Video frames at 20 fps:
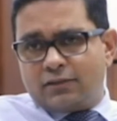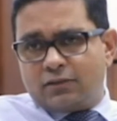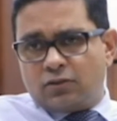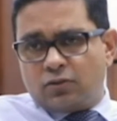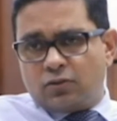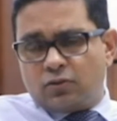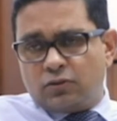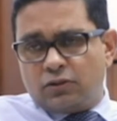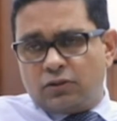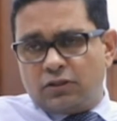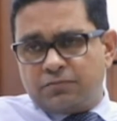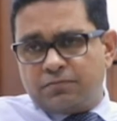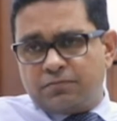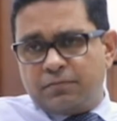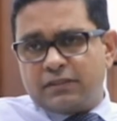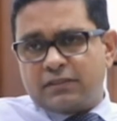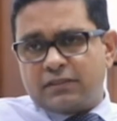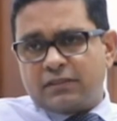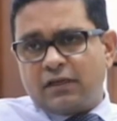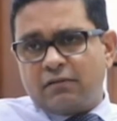through this
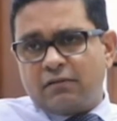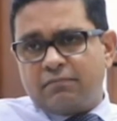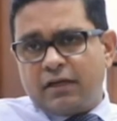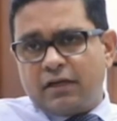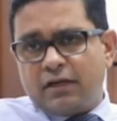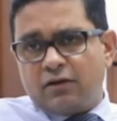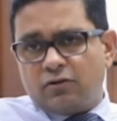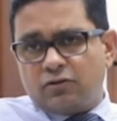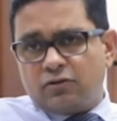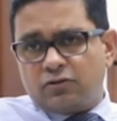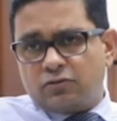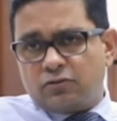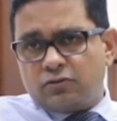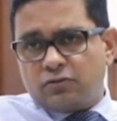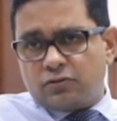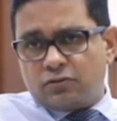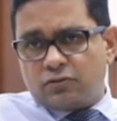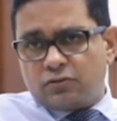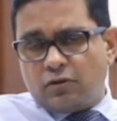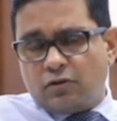Biz Club and
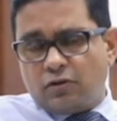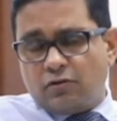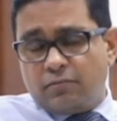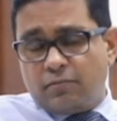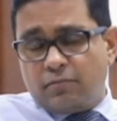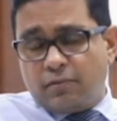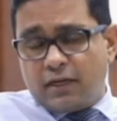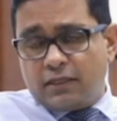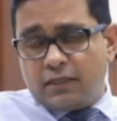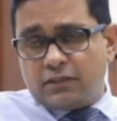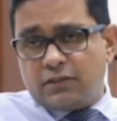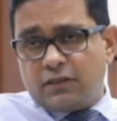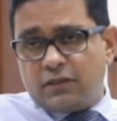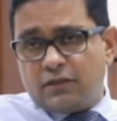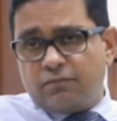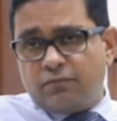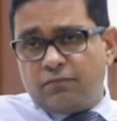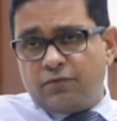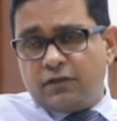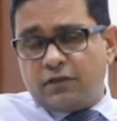also through our branch
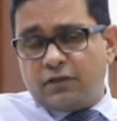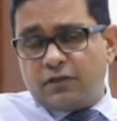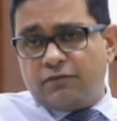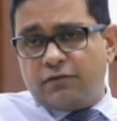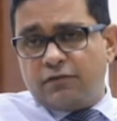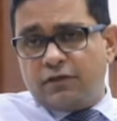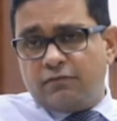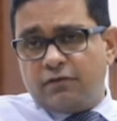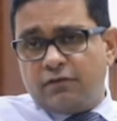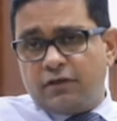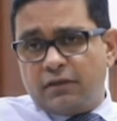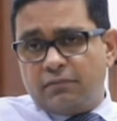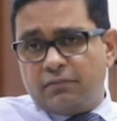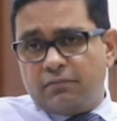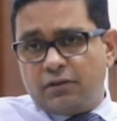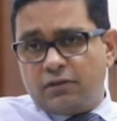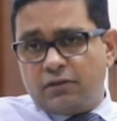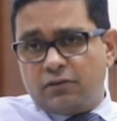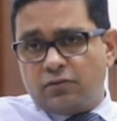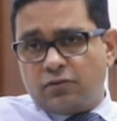network, we were
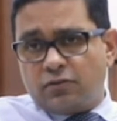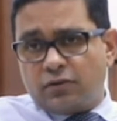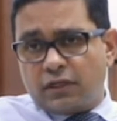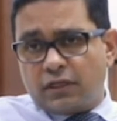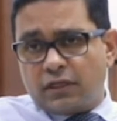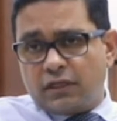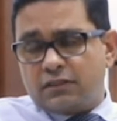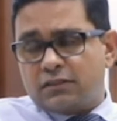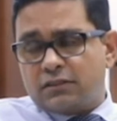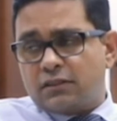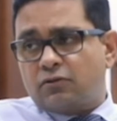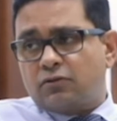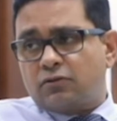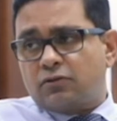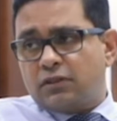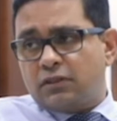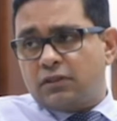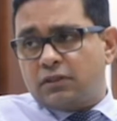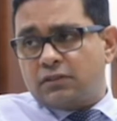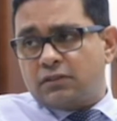able to reach
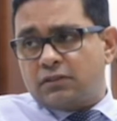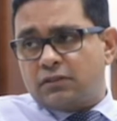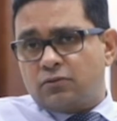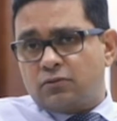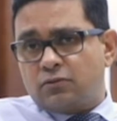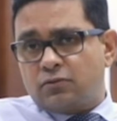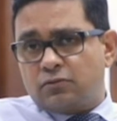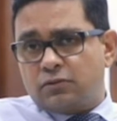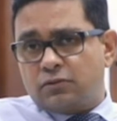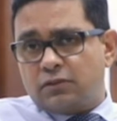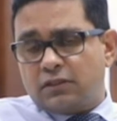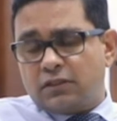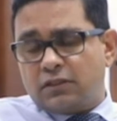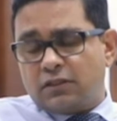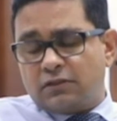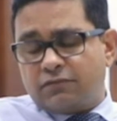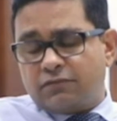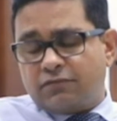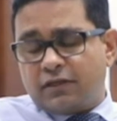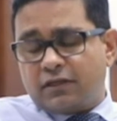out to the
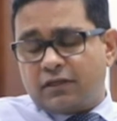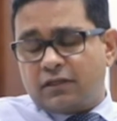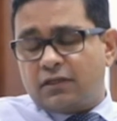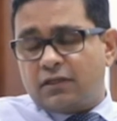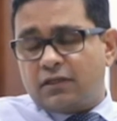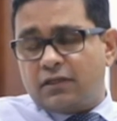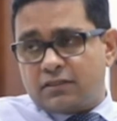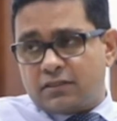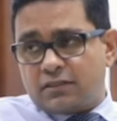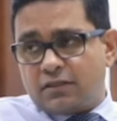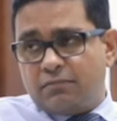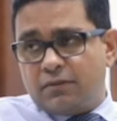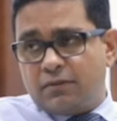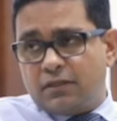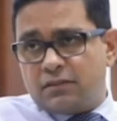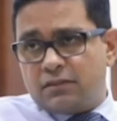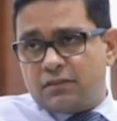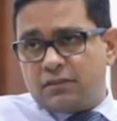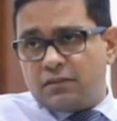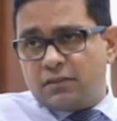affected
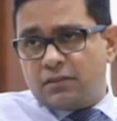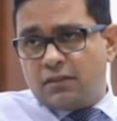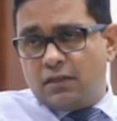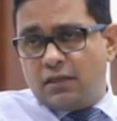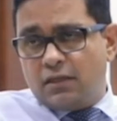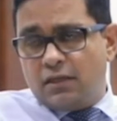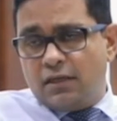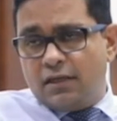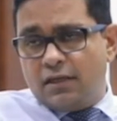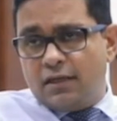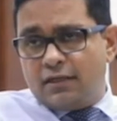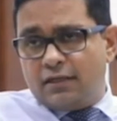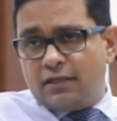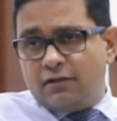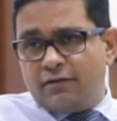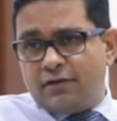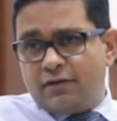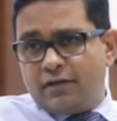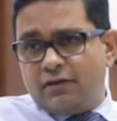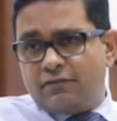SMEs in a
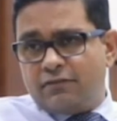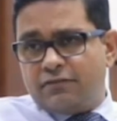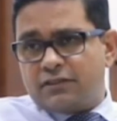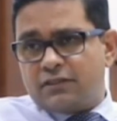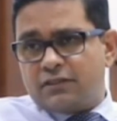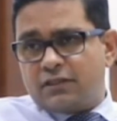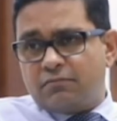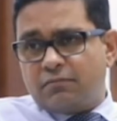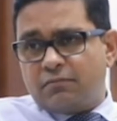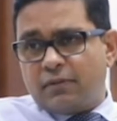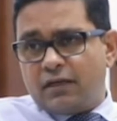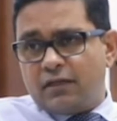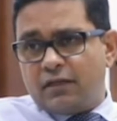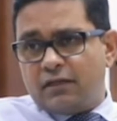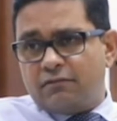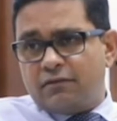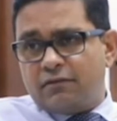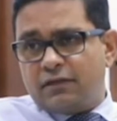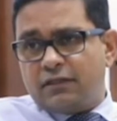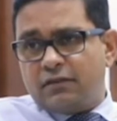very efficient
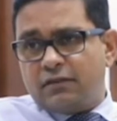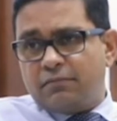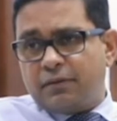manner when the